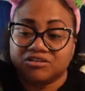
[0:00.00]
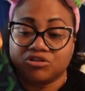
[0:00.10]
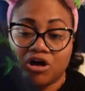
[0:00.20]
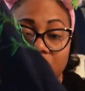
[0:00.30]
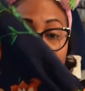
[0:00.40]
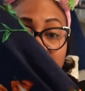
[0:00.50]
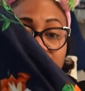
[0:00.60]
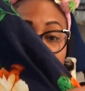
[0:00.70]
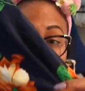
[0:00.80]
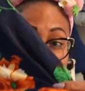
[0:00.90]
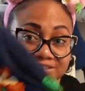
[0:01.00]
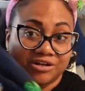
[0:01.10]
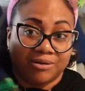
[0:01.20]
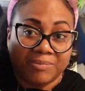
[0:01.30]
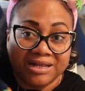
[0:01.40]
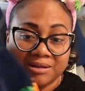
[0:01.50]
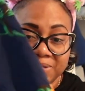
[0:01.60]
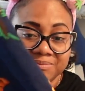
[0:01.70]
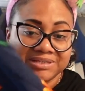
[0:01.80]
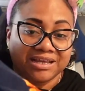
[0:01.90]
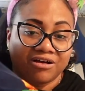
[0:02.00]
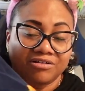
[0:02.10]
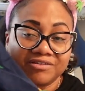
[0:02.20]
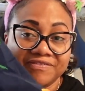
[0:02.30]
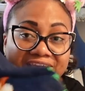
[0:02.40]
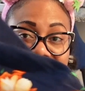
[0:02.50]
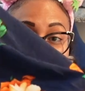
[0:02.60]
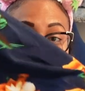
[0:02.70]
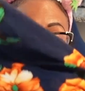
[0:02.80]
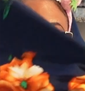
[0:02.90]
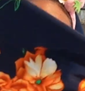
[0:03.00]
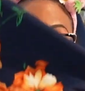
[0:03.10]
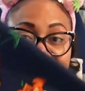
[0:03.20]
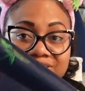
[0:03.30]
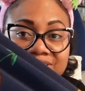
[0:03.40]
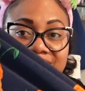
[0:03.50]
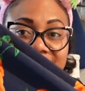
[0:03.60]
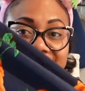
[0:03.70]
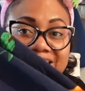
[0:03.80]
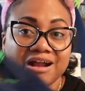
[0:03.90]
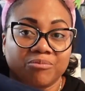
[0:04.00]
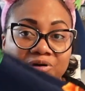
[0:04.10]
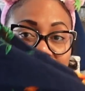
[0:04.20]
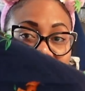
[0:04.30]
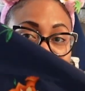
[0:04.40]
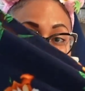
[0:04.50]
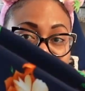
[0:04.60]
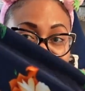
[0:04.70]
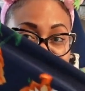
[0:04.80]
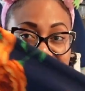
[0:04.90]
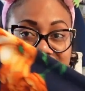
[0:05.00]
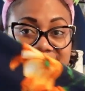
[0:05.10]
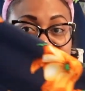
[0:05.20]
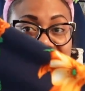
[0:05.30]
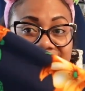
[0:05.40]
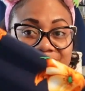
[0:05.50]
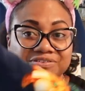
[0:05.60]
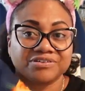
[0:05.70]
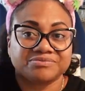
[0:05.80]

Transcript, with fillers: a long dress so I might not be able to get all of it into the camera but this is the sleeve